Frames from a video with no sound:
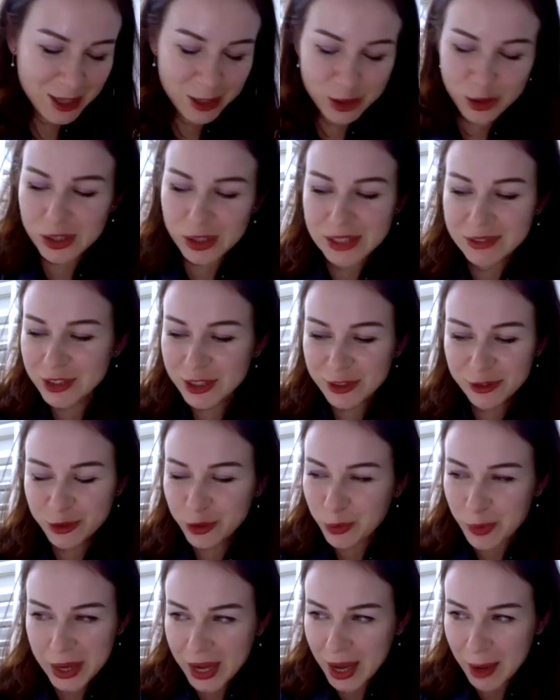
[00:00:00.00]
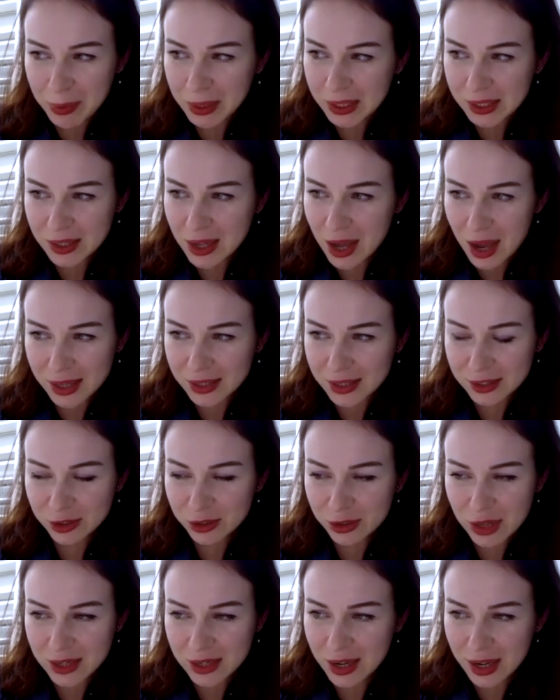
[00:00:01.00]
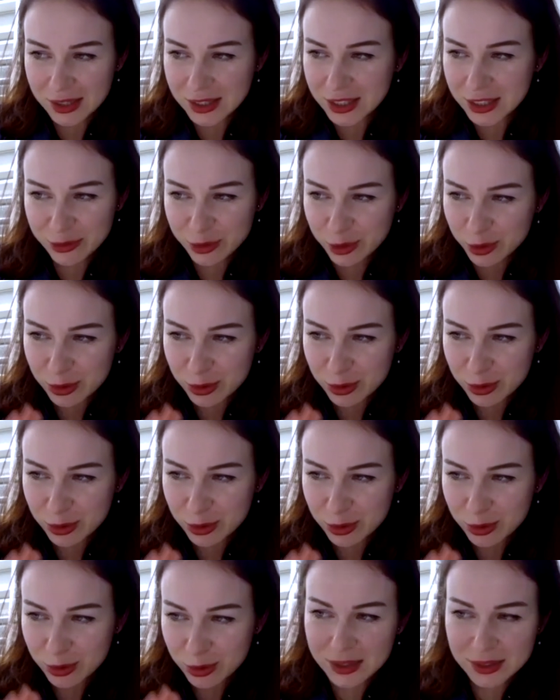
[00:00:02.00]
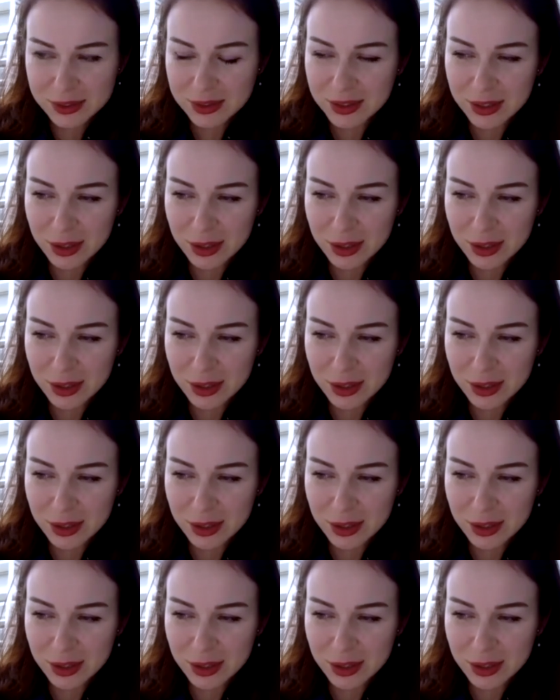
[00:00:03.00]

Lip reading: even if you wake up at night and I give you a line